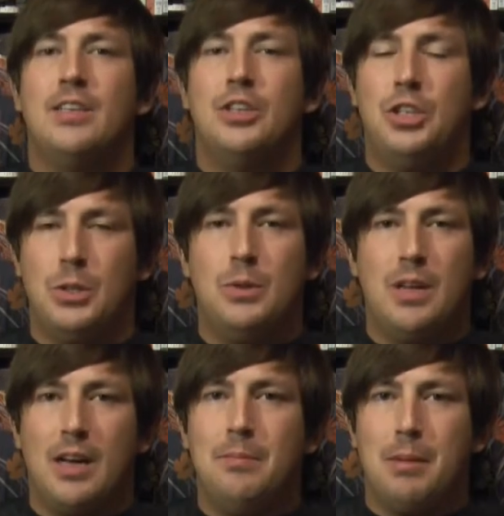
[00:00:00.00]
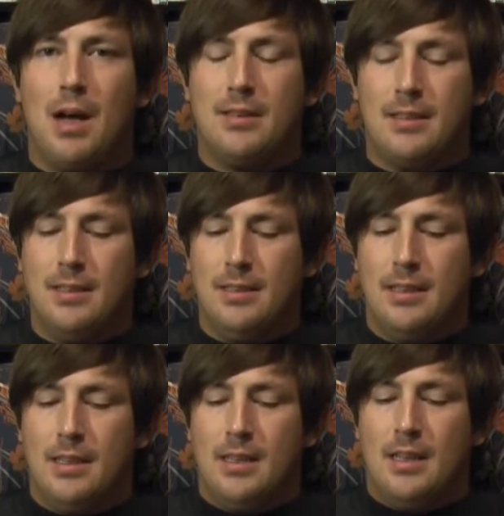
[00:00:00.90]
June unboxing.
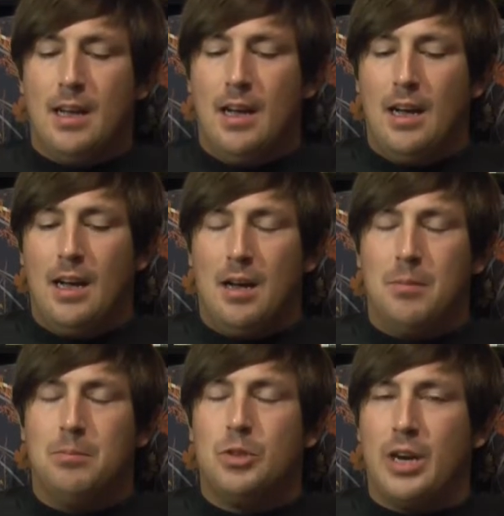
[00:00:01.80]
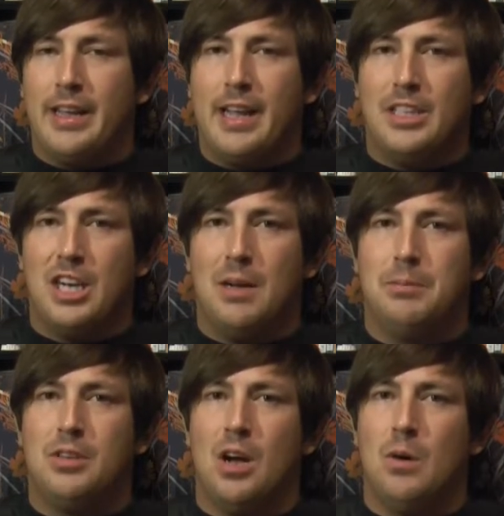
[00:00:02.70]
Trying to catch
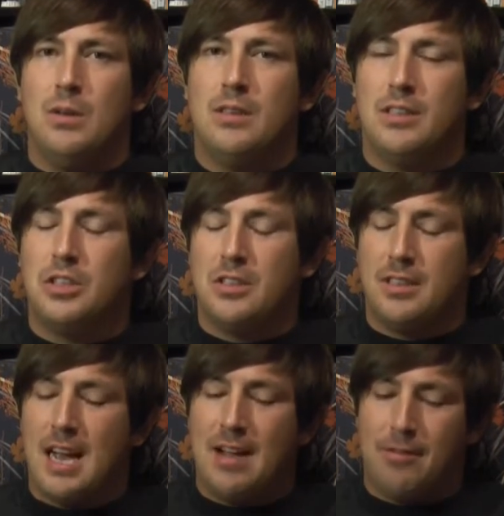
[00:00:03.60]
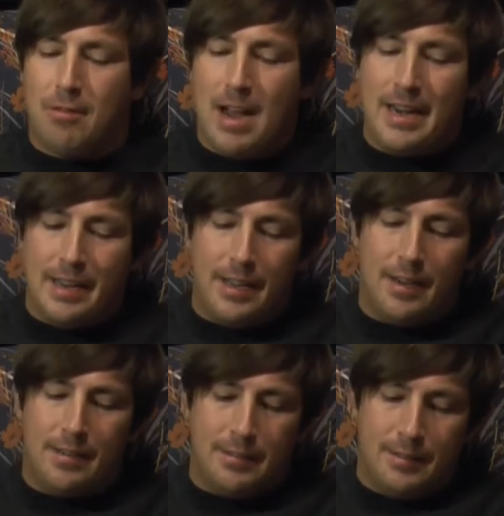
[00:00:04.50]
up, so let's just dive right in here.